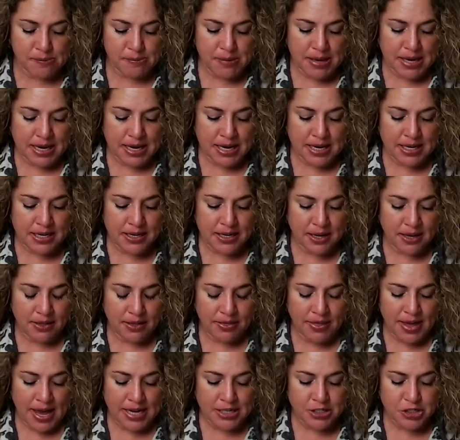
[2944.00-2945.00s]
mean
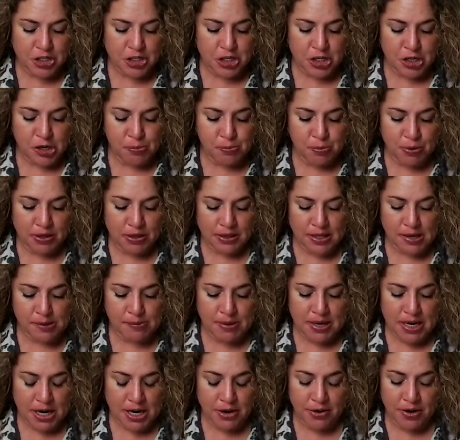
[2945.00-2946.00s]
that two
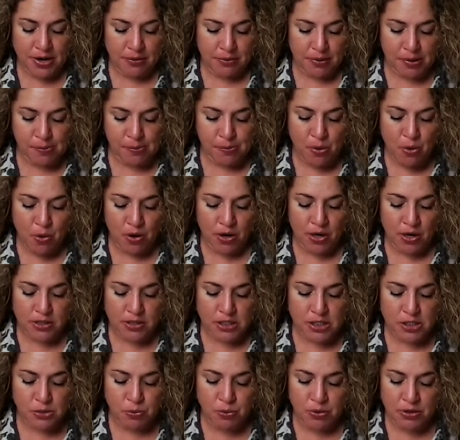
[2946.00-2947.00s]
preliminary
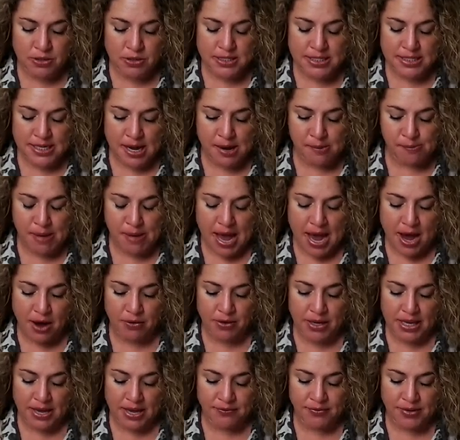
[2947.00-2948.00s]
reports were
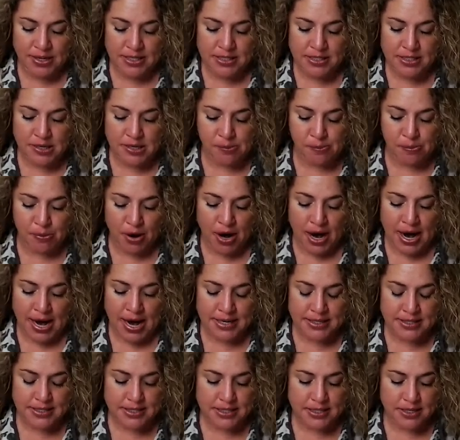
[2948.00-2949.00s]
somehow given to
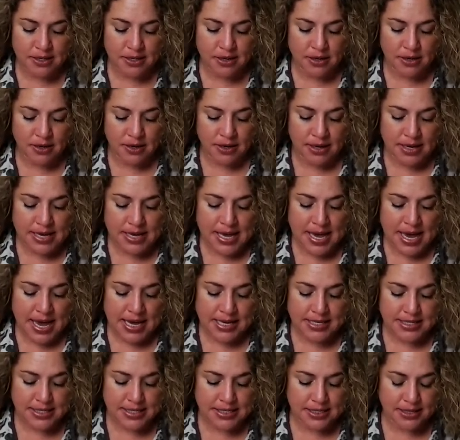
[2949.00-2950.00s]
Brandt?
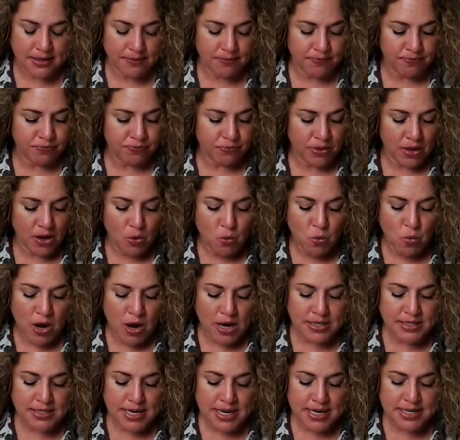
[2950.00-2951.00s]
Yes.
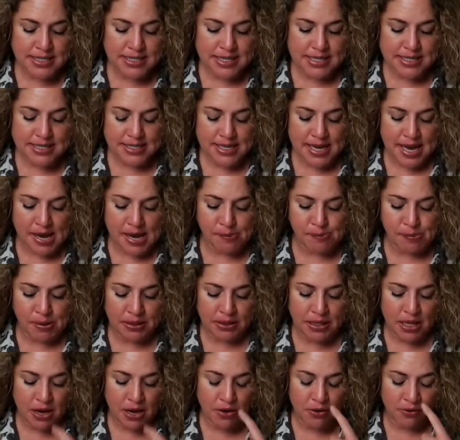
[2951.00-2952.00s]
What does it say
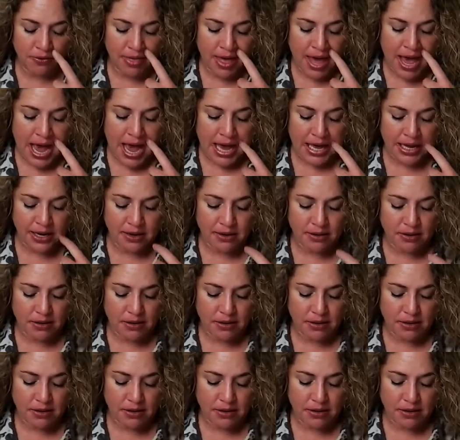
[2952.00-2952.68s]
below that?